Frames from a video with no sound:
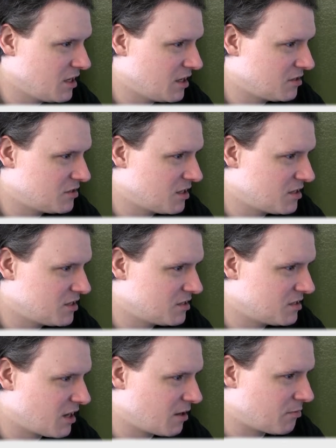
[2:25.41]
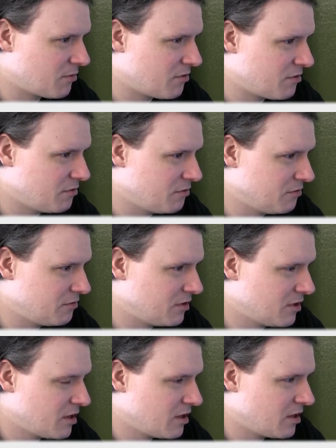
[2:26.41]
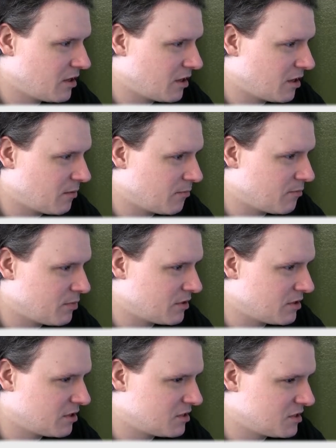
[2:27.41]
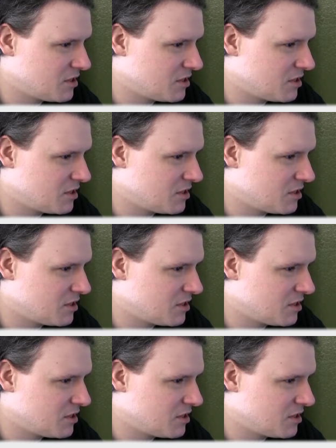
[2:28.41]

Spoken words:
it says it's not approved, but this